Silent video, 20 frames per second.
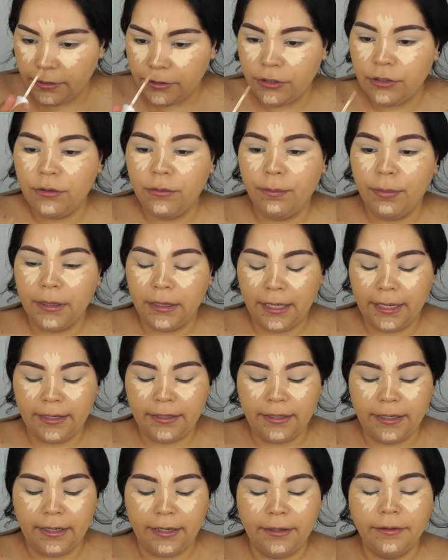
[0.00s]
to
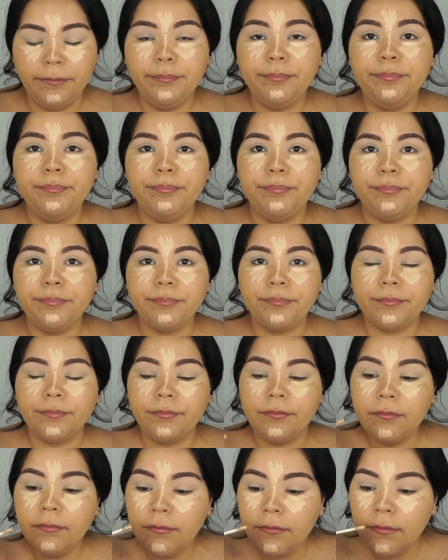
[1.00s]
blend in.
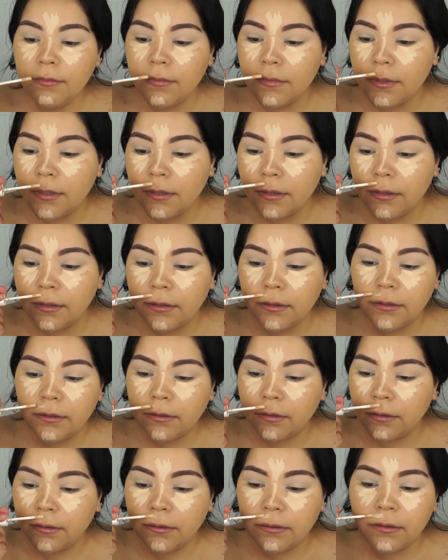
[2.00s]

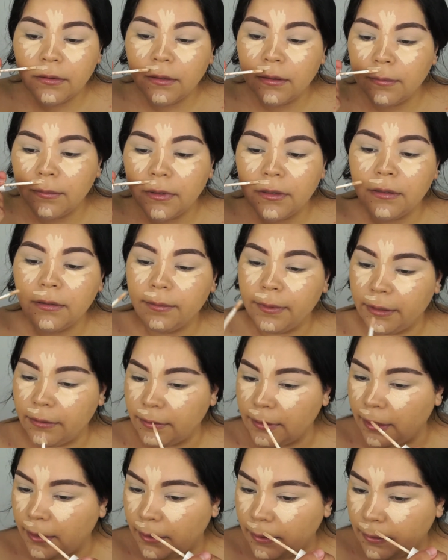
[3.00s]
And I'm all about